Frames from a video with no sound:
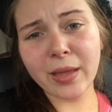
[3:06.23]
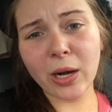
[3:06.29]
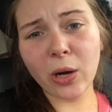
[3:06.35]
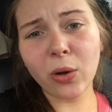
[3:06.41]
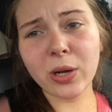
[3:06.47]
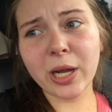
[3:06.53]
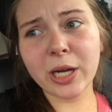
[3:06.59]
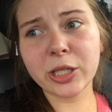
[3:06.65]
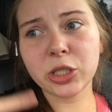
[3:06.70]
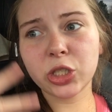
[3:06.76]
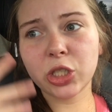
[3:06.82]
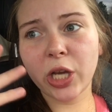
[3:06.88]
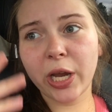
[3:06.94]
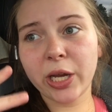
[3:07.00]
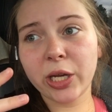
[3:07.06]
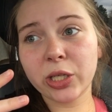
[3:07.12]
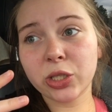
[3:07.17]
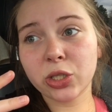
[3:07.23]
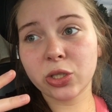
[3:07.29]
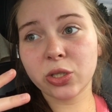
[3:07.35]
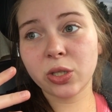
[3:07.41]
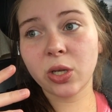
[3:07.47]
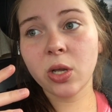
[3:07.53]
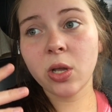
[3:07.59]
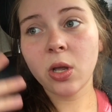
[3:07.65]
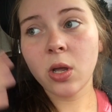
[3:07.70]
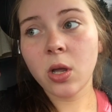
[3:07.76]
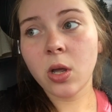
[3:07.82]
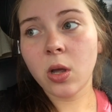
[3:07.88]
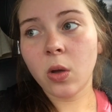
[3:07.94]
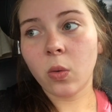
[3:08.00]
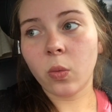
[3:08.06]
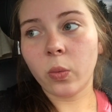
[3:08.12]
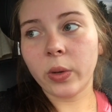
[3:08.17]
all kind of changed
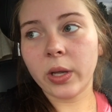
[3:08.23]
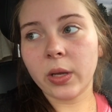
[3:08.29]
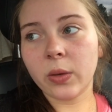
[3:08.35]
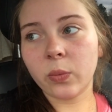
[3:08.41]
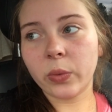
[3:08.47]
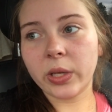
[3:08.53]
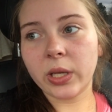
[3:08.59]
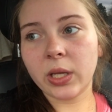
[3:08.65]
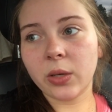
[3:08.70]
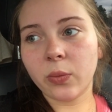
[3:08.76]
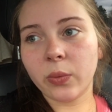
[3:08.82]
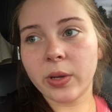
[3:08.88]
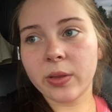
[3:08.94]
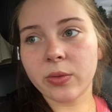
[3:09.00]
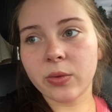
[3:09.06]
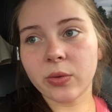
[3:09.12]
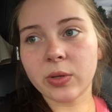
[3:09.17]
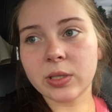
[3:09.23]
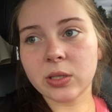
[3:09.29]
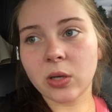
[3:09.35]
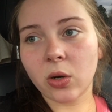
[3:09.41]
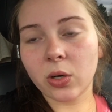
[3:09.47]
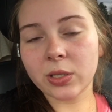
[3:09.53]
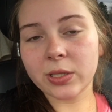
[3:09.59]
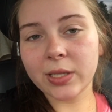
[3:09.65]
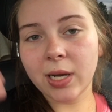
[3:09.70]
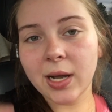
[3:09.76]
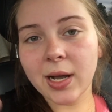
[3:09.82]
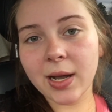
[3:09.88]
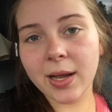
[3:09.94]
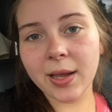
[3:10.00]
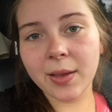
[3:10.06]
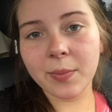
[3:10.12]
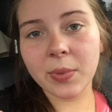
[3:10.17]
when we went through this hard
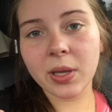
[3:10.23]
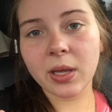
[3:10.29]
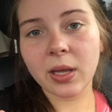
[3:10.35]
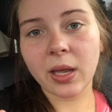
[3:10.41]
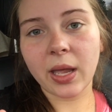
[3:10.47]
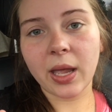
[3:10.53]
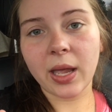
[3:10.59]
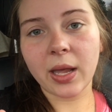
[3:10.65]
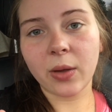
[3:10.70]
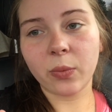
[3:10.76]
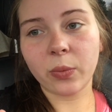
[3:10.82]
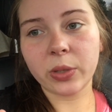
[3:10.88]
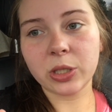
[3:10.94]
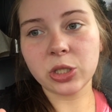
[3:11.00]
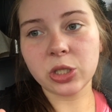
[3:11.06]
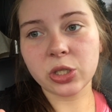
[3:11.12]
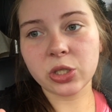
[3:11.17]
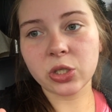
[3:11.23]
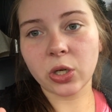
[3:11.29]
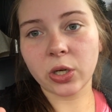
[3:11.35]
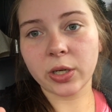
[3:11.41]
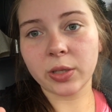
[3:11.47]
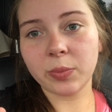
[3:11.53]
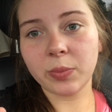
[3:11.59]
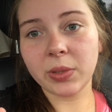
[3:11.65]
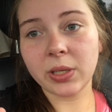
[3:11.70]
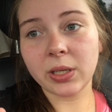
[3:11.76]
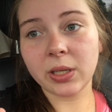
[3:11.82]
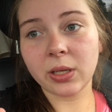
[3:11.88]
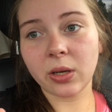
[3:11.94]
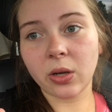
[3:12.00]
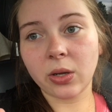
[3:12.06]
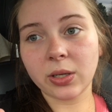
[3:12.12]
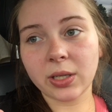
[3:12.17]
time and we just started
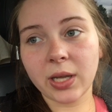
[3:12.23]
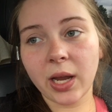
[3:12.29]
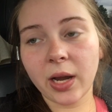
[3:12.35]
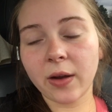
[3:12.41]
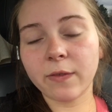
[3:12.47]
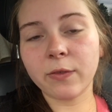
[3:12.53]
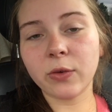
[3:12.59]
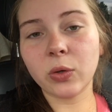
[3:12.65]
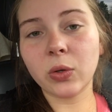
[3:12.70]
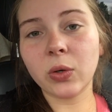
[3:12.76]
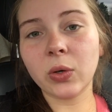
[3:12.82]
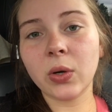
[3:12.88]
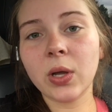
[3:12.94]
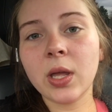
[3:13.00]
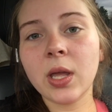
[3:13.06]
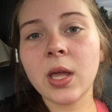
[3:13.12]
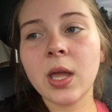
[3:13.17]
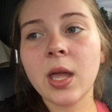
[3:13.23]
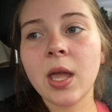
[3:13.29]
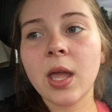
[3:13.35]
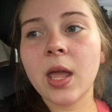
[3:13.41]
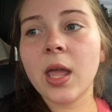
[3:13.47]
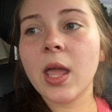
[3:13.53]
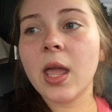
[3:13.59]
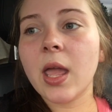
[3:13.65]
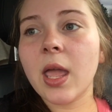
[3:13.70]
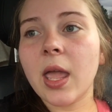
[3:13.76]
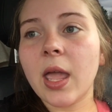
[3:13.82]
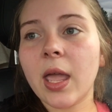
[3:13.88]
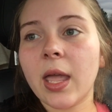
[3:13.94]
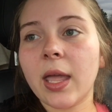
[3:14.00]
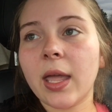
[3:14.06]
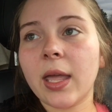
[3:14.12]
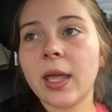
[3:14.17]
being uncareful,
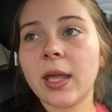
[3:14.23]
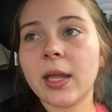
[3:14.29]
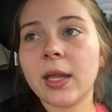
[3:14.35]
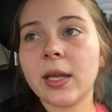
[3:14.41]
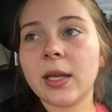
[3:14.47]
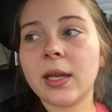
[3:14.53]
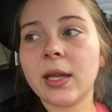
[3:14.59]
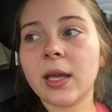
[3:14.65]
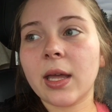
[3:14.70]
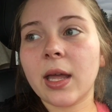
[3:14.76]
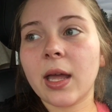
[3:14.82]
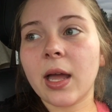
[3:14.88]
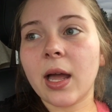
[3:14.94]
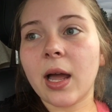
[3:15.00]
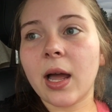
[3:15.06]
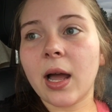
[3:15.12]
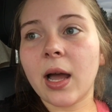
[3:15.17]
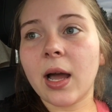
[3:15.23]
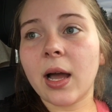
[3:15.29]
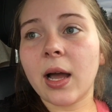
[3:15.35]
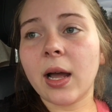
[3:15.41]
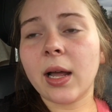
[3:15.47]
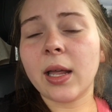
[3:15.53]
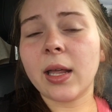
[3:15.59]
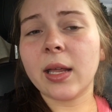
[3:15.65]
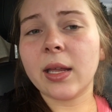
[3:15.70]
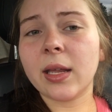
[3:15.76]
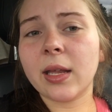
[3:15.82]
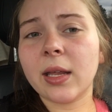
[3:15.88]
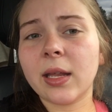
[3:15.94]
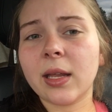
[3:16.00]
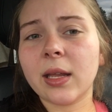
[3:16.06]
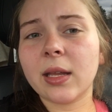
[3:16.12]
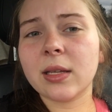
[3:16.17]
and I
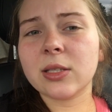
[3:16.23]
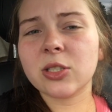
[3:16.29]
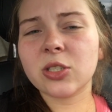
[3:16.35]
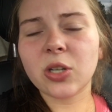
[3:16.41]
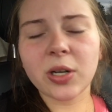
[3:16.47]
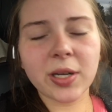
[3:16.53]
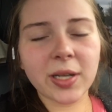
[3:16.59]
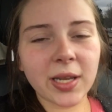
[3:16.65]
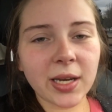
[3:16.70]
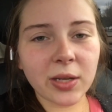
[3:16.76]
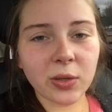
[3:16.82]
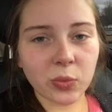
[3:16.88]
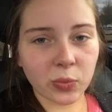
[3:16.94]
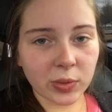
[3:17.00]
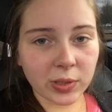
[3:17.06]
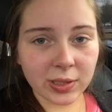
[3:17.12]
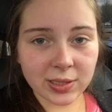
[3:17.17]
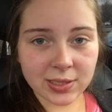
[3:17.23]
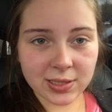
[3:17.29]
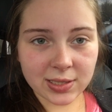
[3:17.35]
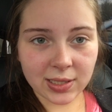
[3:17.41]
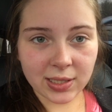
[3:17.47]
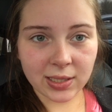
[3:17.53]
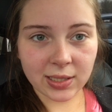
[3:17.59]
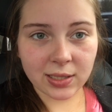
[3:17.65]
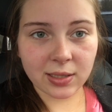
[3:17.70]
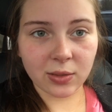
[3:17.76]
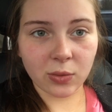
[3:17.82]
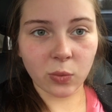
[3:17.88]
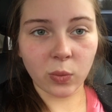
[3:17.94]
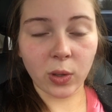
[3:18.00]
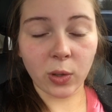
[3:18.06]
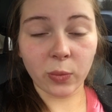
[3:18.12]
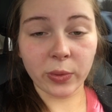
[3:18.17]
started getting really sick
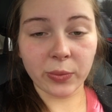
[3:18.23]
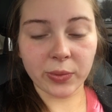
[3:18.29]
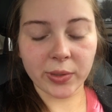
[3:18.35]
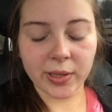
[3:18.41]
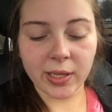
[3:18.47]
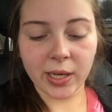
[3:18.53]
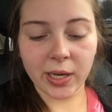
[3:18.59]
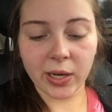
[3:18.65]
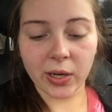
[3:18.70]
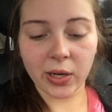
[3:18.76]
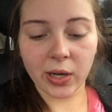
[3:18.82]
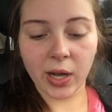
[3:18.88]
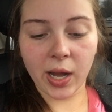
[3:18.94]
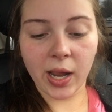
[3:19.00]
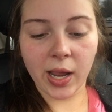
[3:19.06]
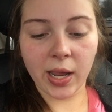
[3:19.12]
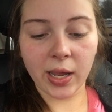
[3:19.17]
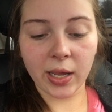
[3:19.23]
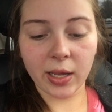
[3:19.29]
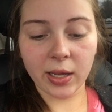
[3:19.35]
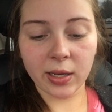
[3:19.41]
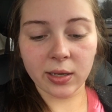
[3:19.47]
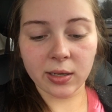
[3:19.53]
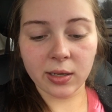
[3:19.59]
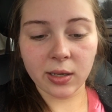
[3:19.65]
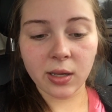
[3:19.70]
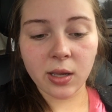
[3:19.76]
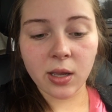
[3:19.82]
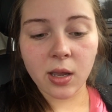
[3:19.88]
while we were there. And